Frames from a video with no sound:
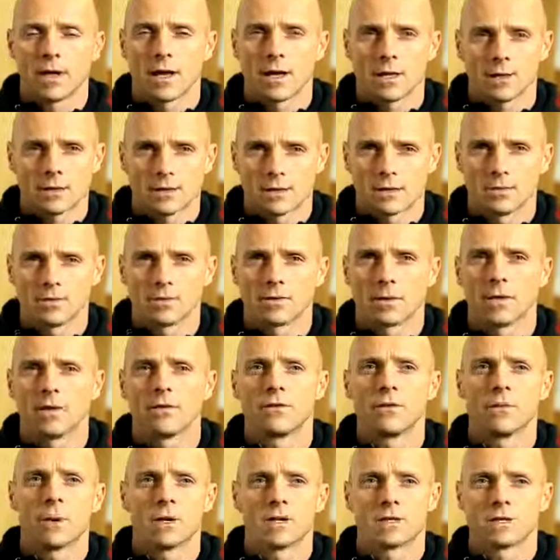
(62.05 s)
Yes. Hopefully
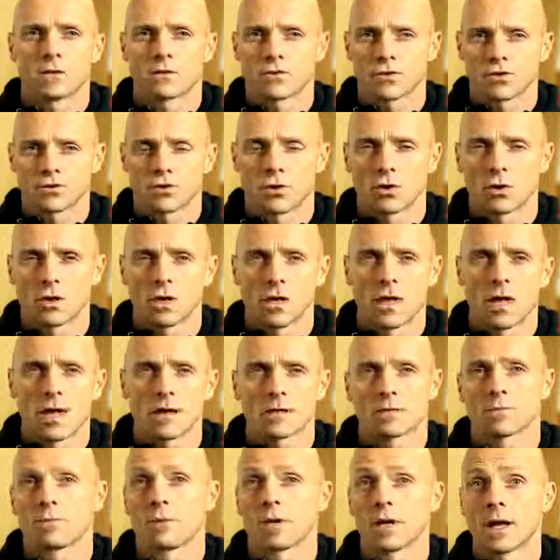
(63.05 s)
have you made yourself stronger?
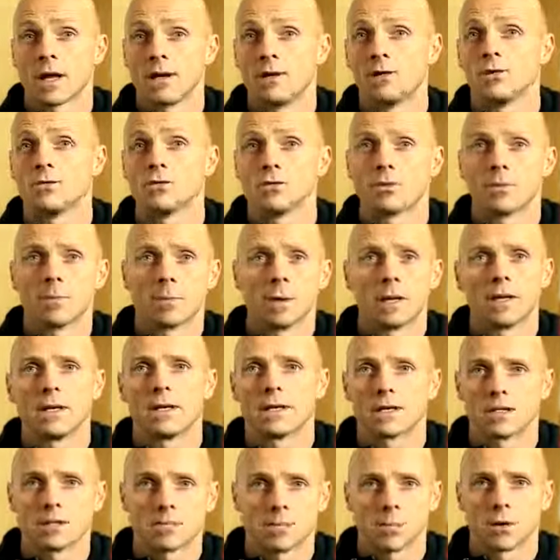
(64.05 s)
Yes. But can you
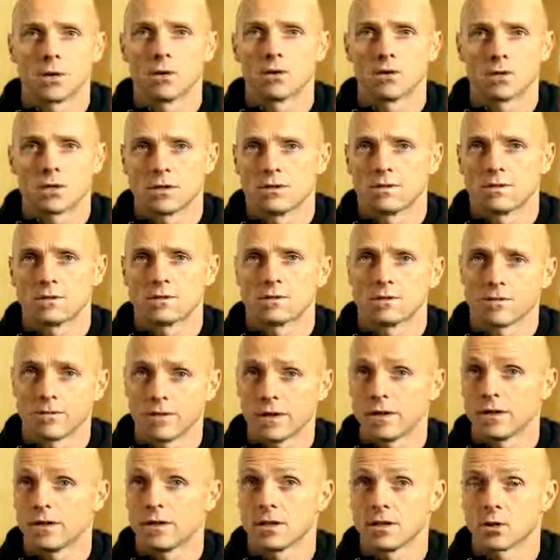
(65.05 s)
repeat explosive,
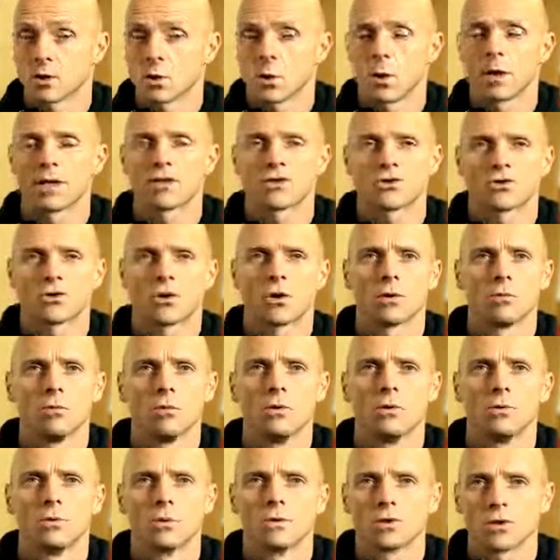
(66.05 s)
fit, you know, quick, strong
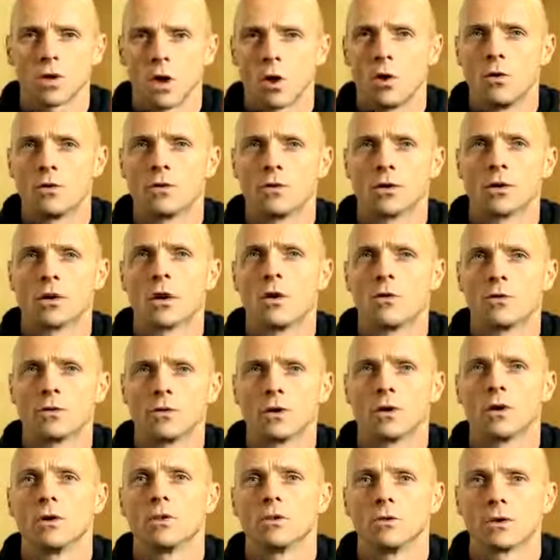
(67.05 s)
movements over and
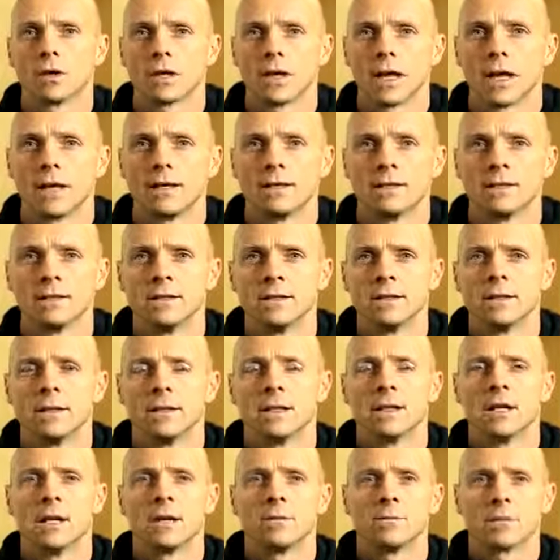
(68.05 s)
over and over again?
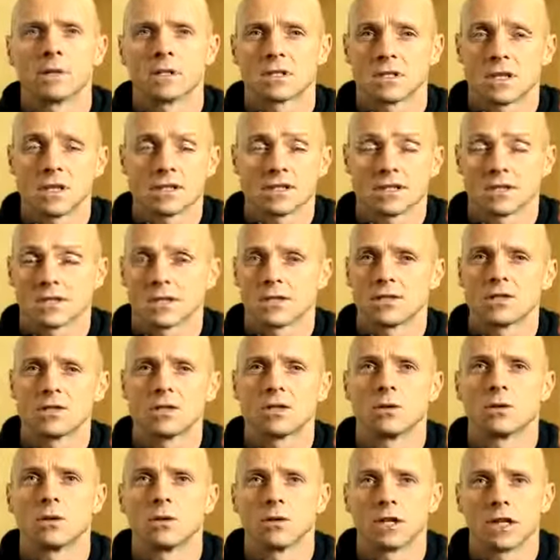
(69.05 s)
Um, because that's
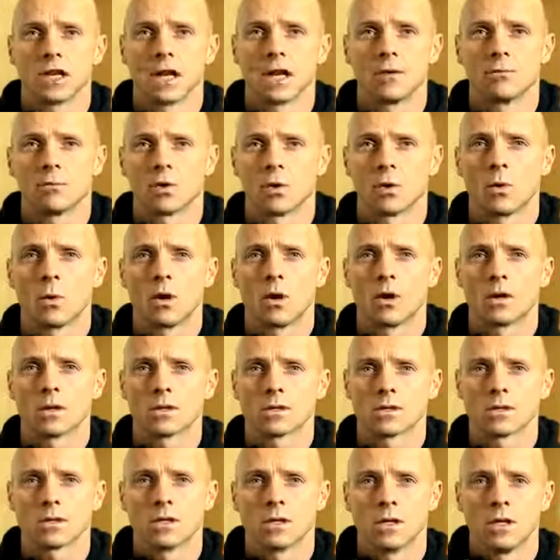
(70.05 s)
essentially what the game
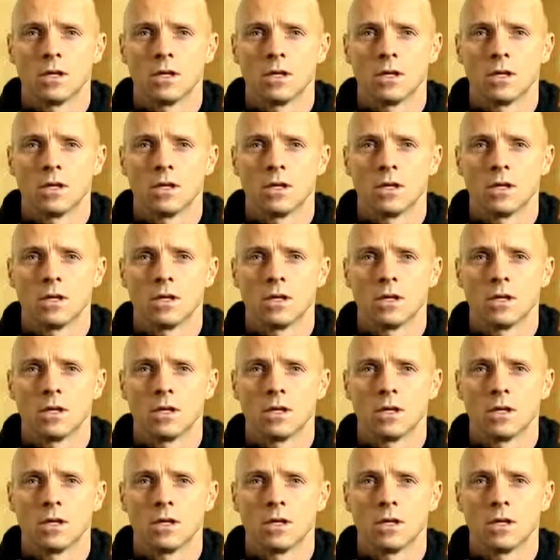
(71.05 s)
requires.